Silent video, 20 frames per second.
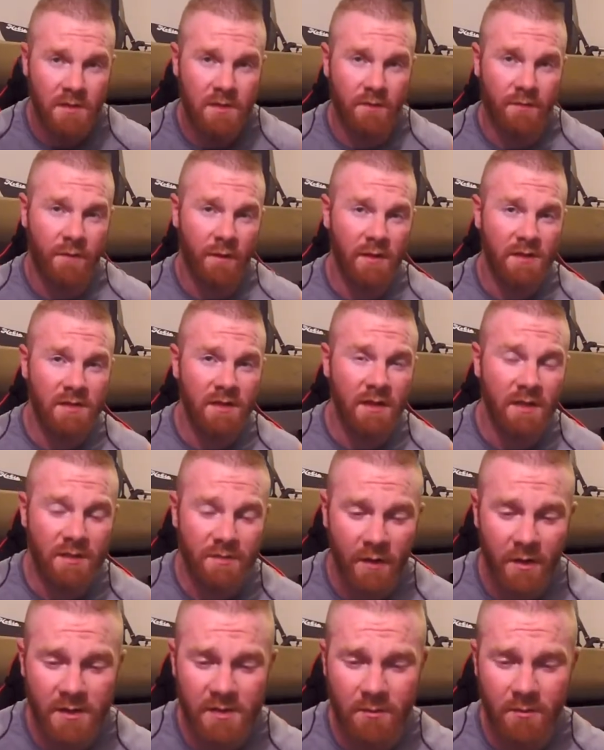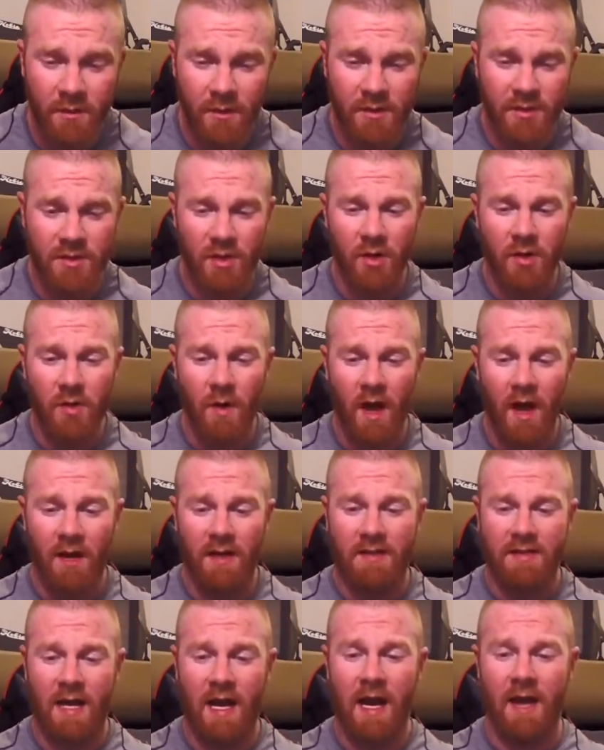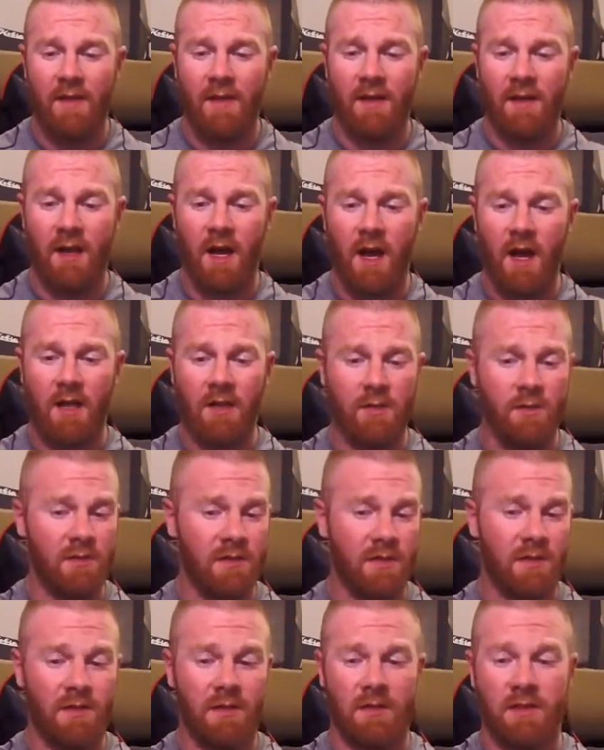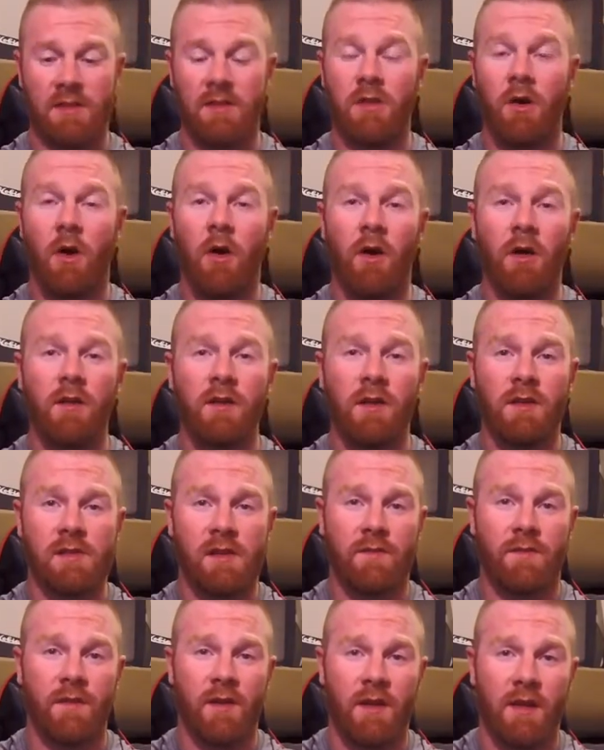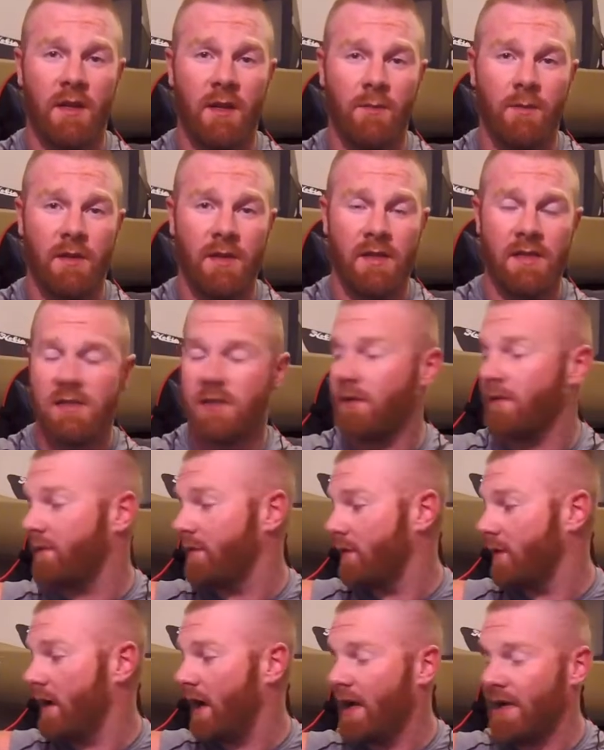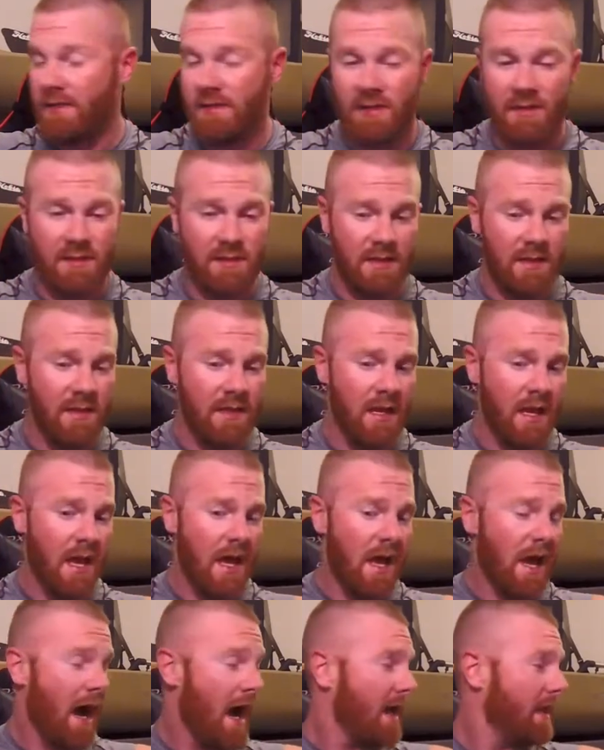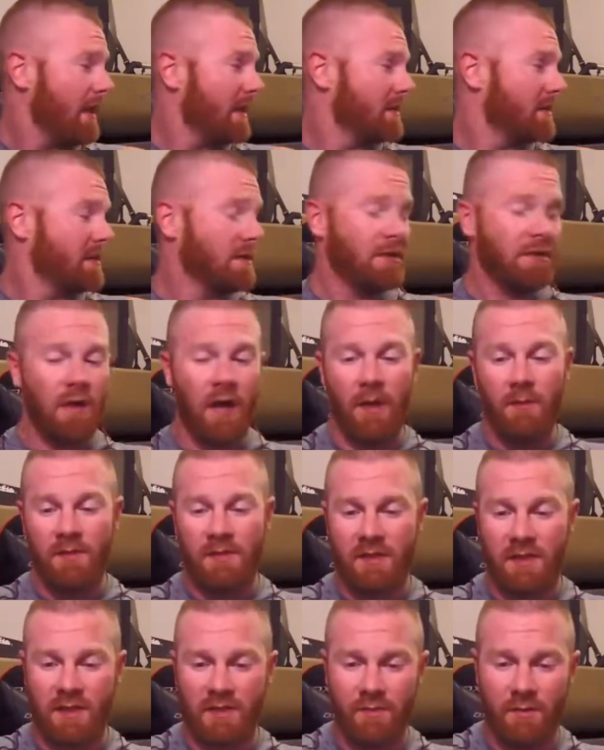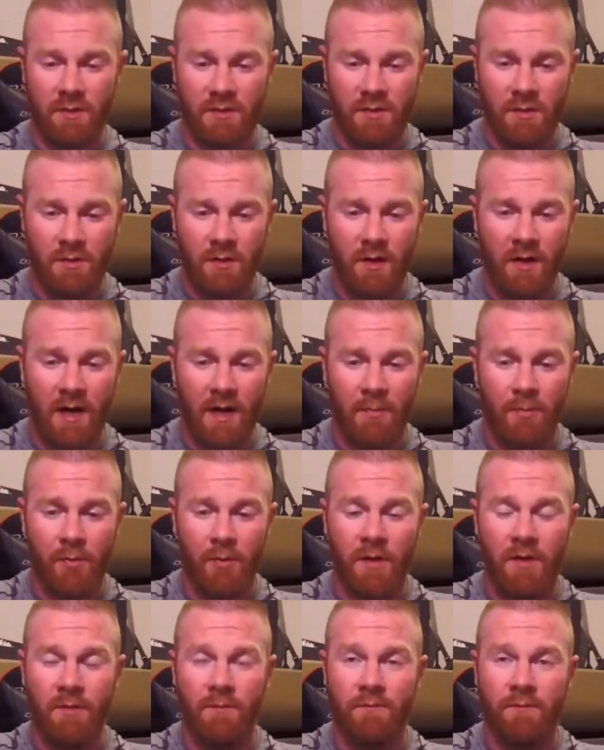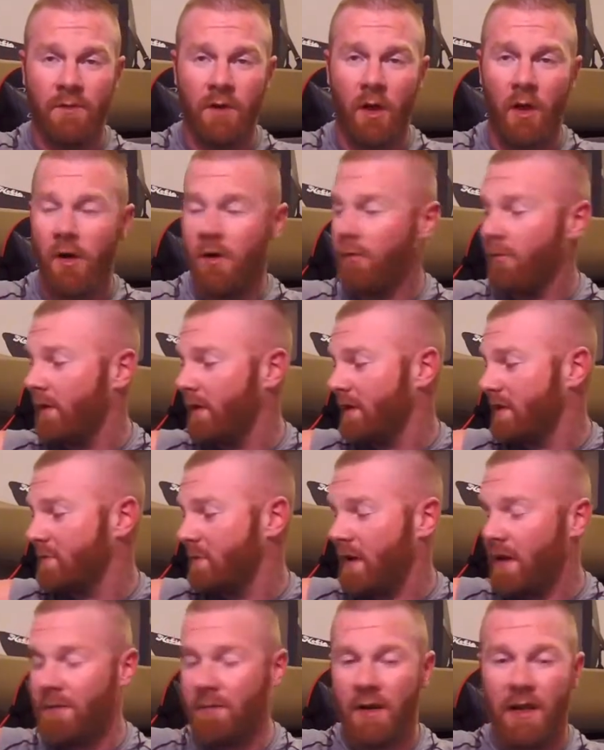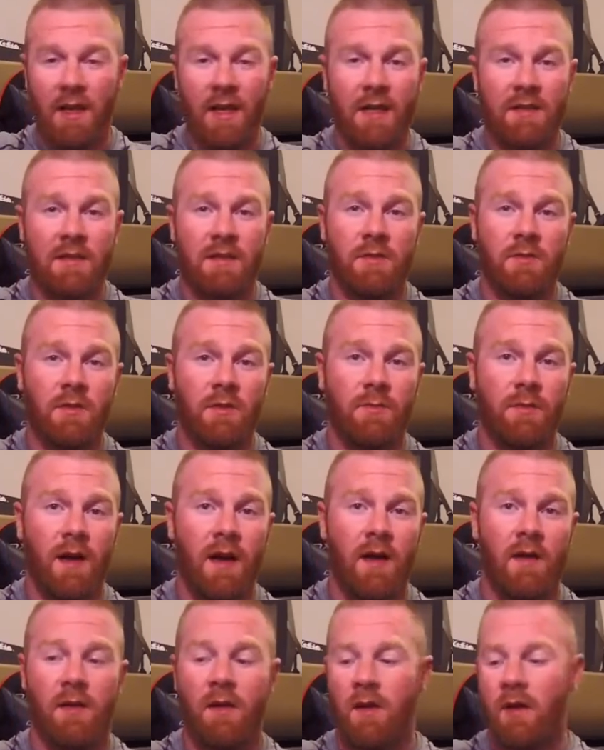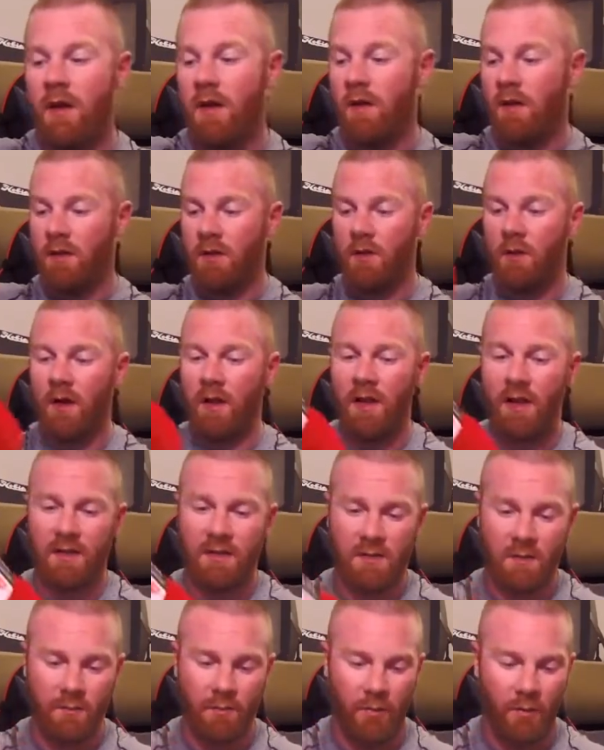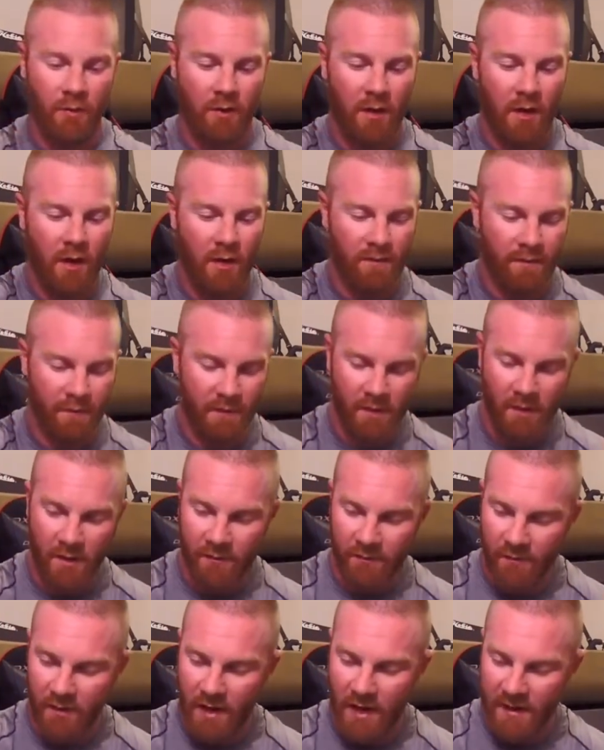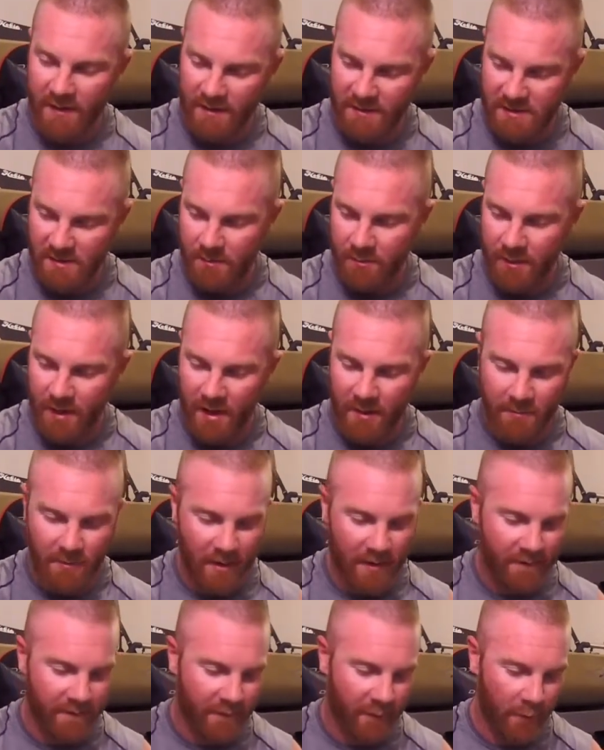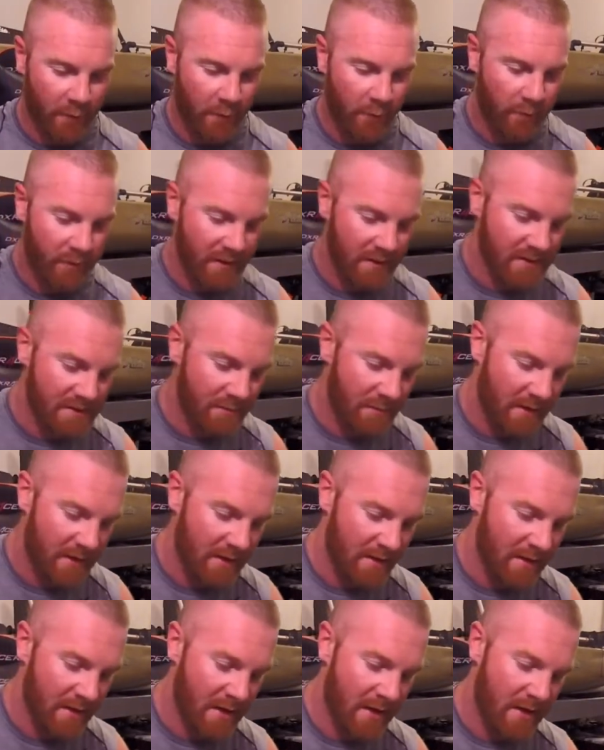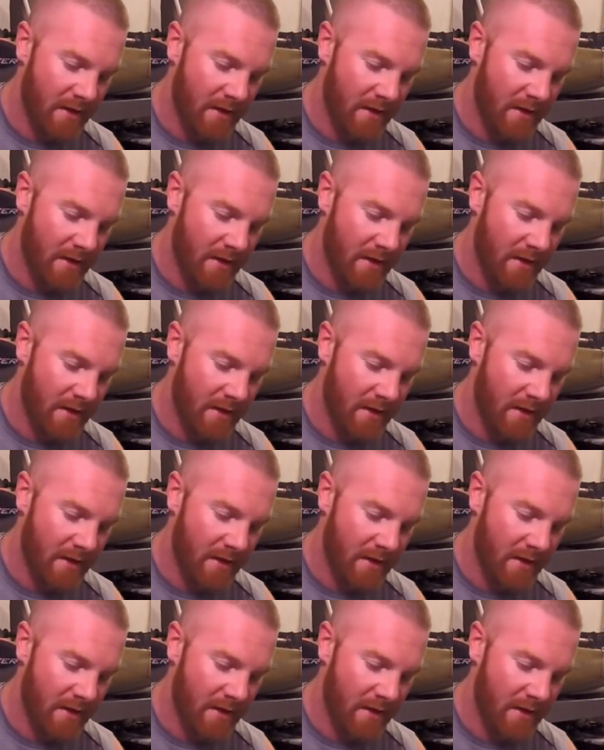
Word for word: So first things first I'm going to show you how to tie the knot using this yarn because I feel like it'll be easier for you guys to see. I like to do I'm six foot two I got a pretty long wingspan but I like to do it about you know I like to pull off enough line that's about my full wingspan